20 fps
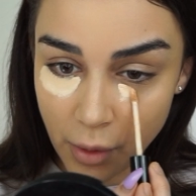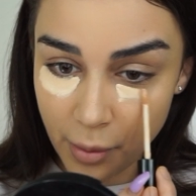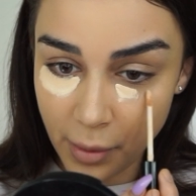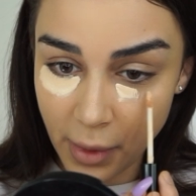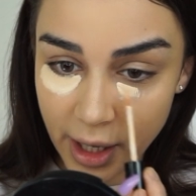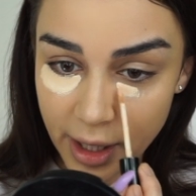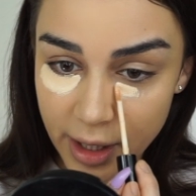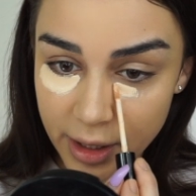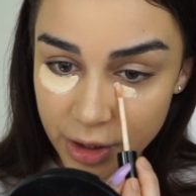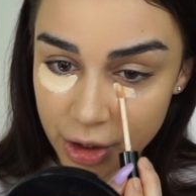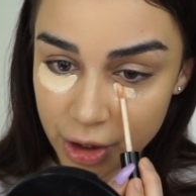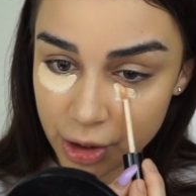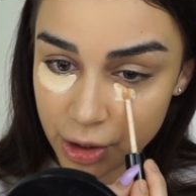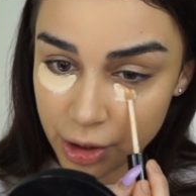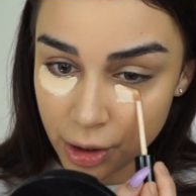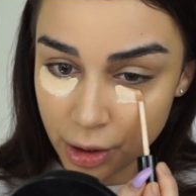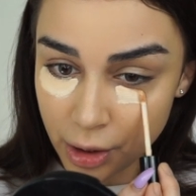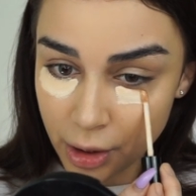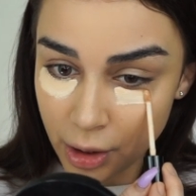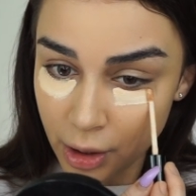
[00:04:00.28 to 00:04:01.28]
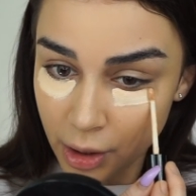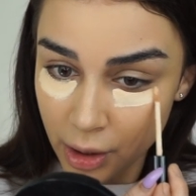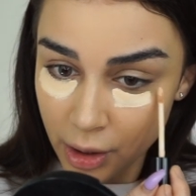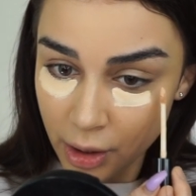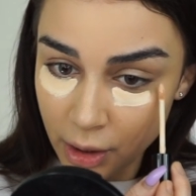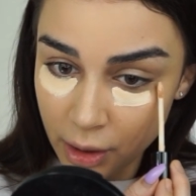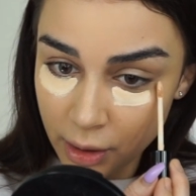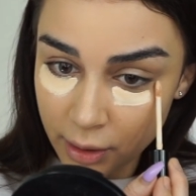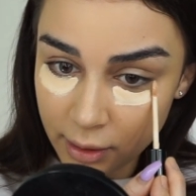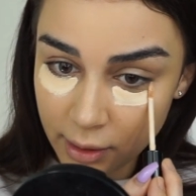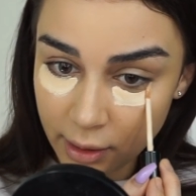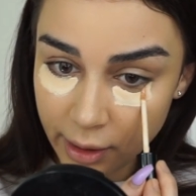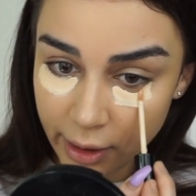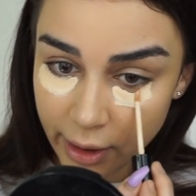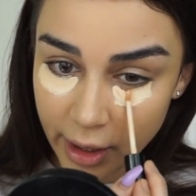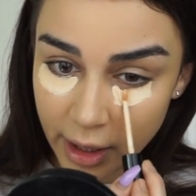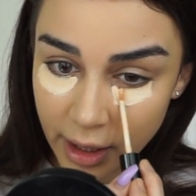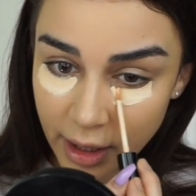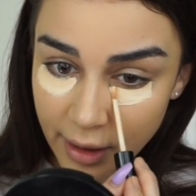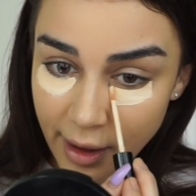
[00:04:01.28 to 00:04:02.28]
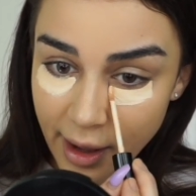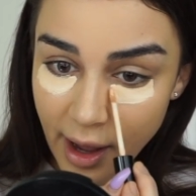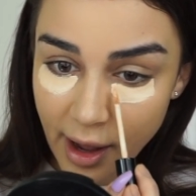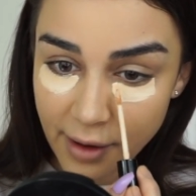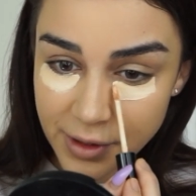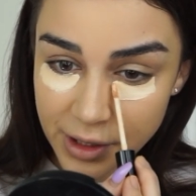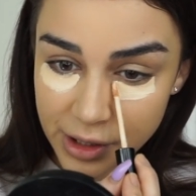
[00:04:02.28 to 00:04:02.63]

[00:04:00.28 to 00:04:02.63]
much learning I have